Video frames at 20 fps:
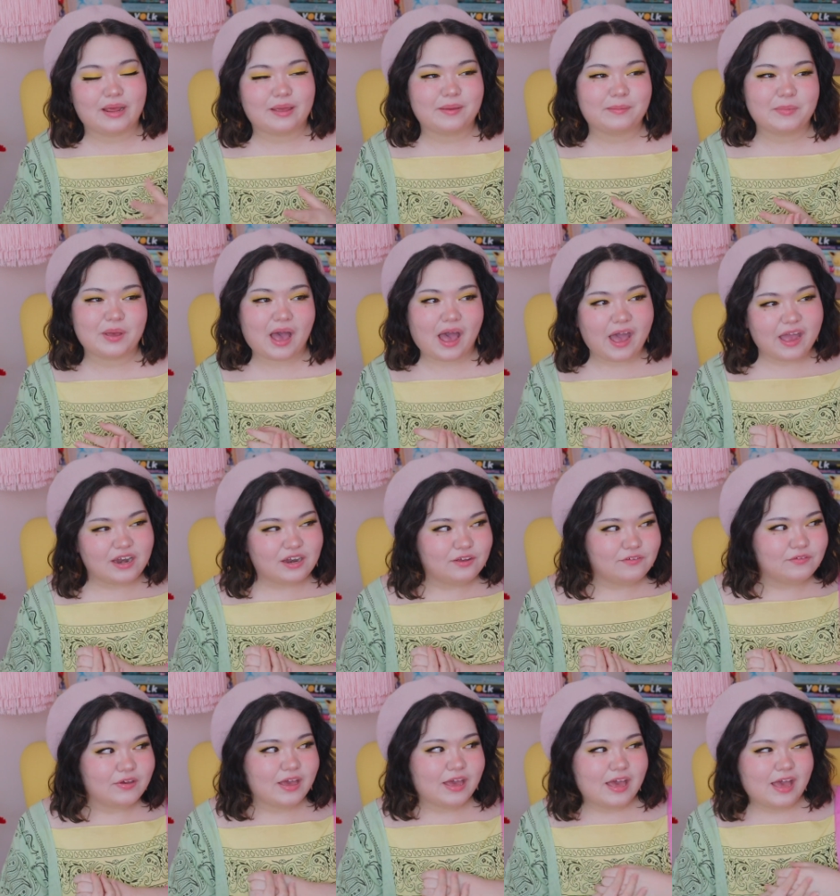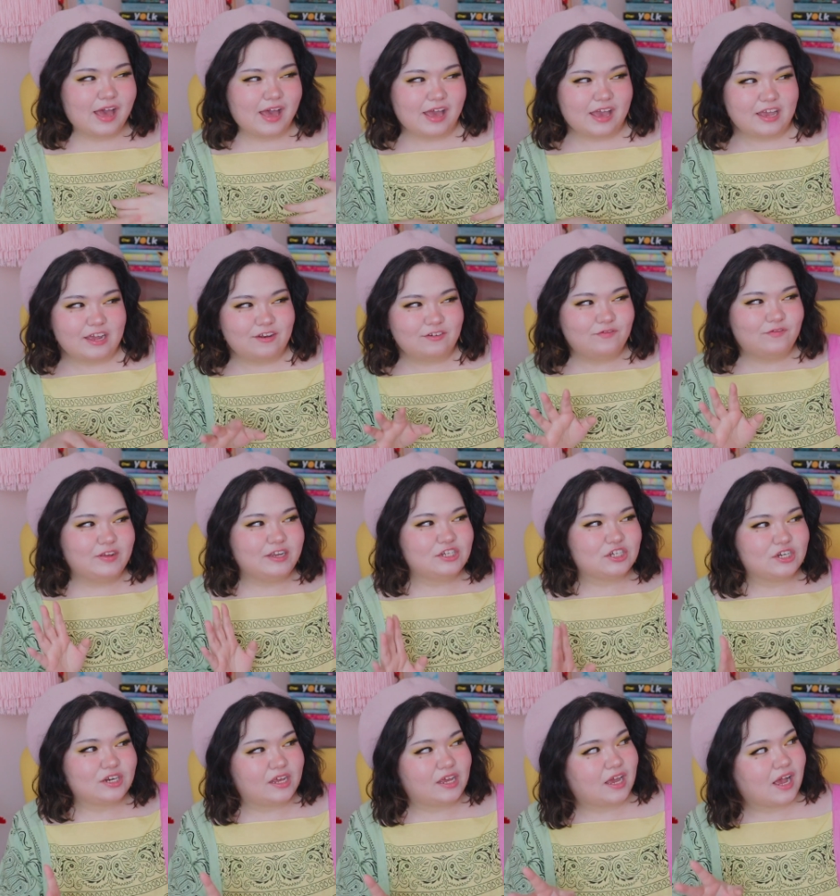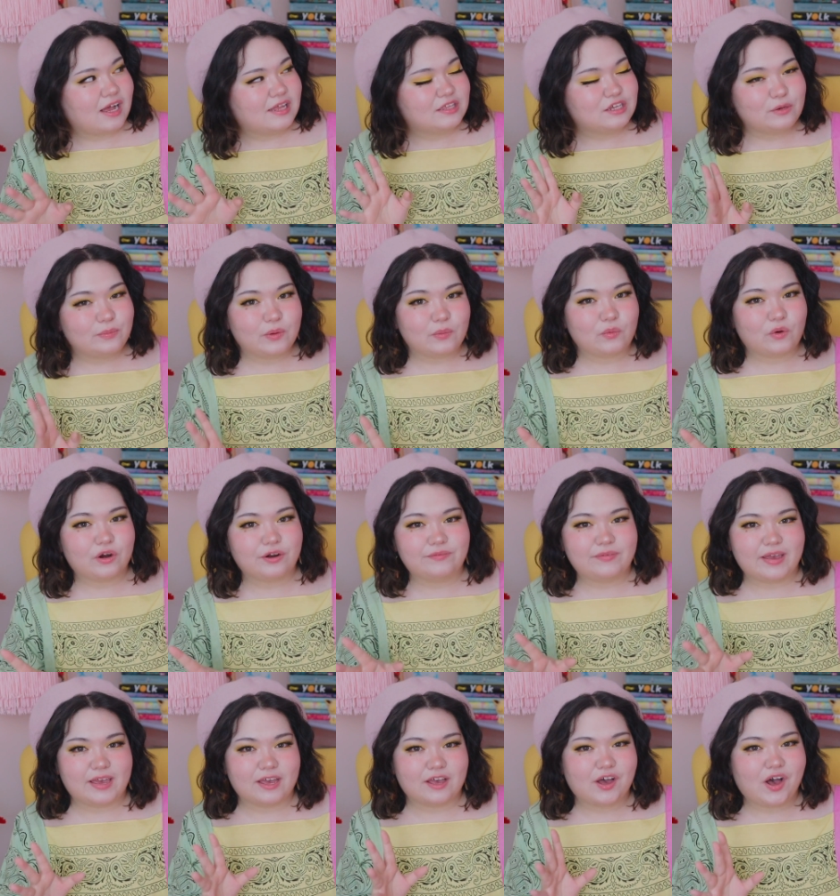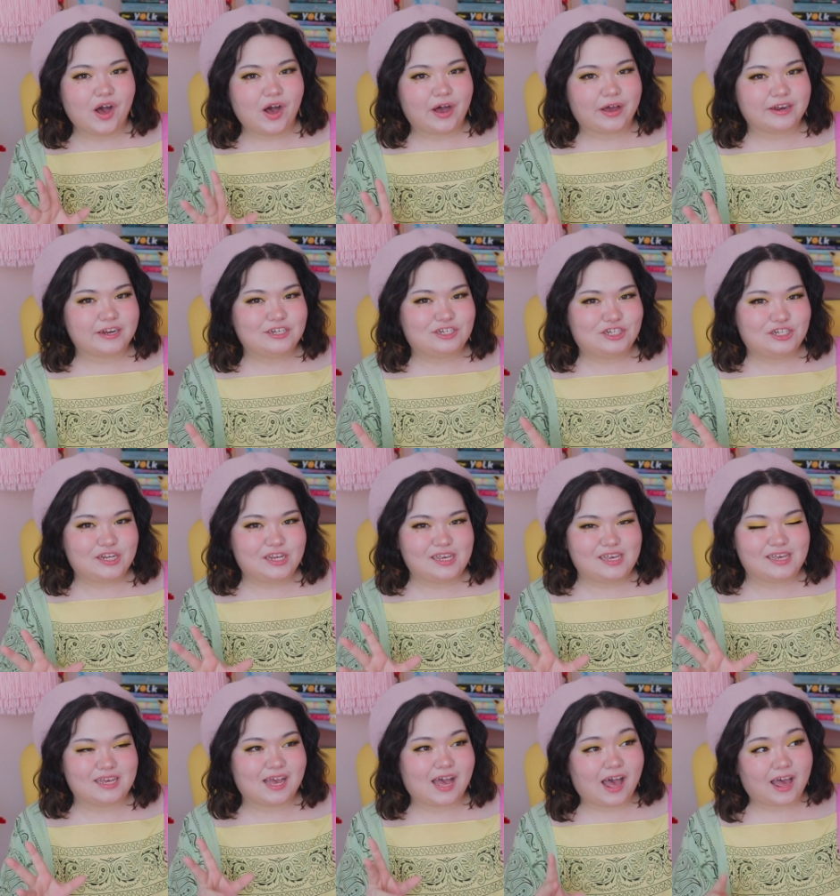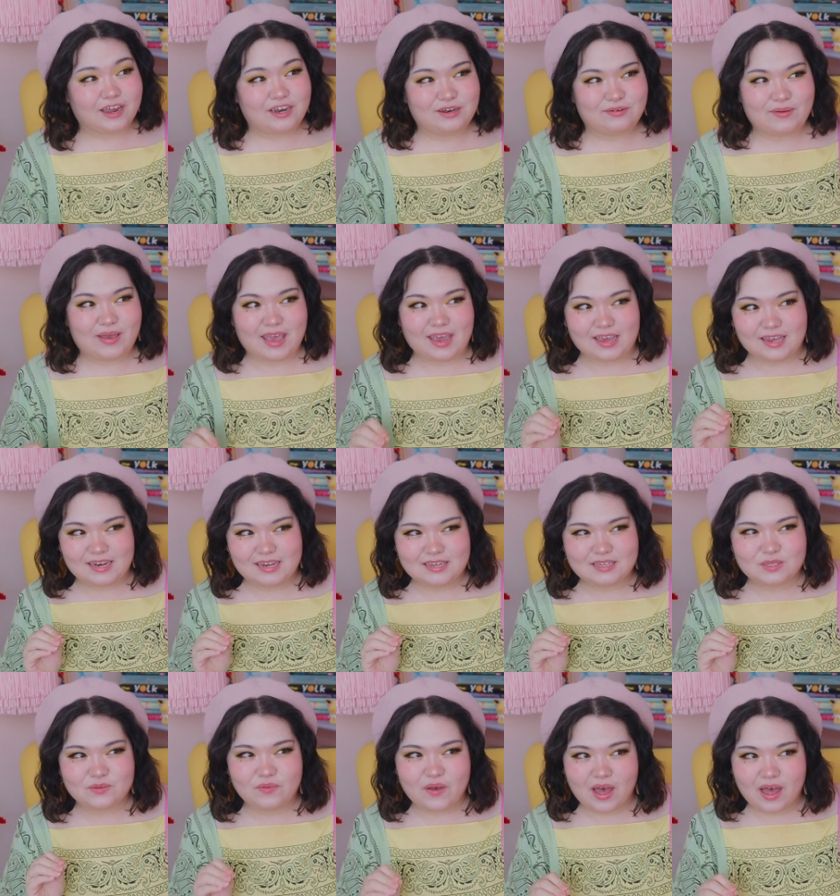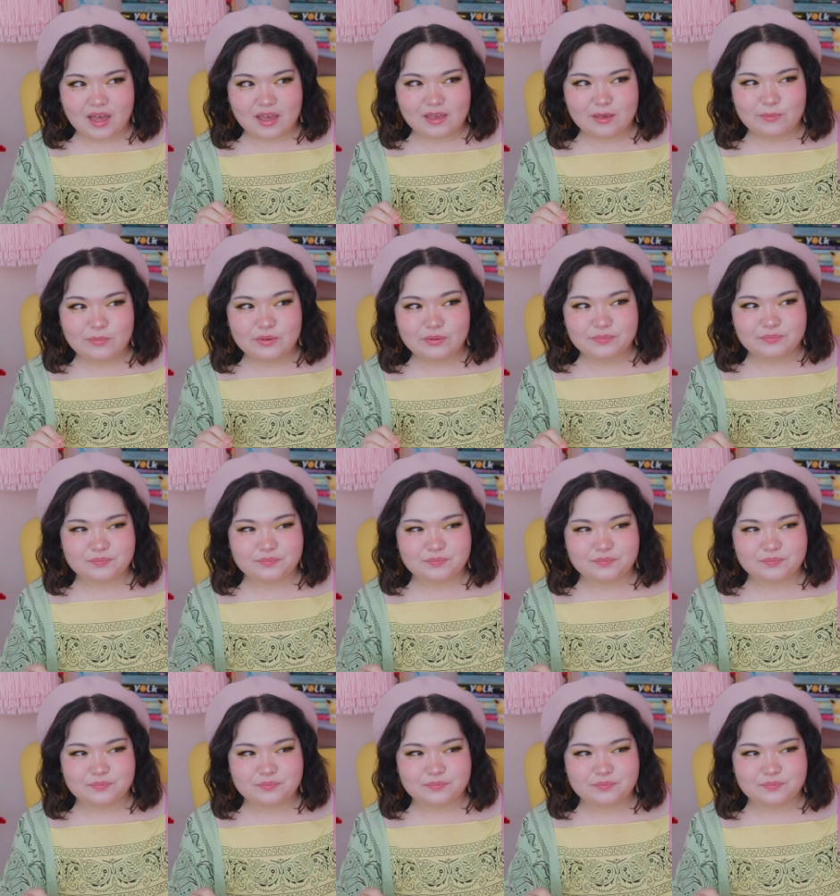I'm kind of envisioning a little bit more of a cottagey kind of 80s vibe.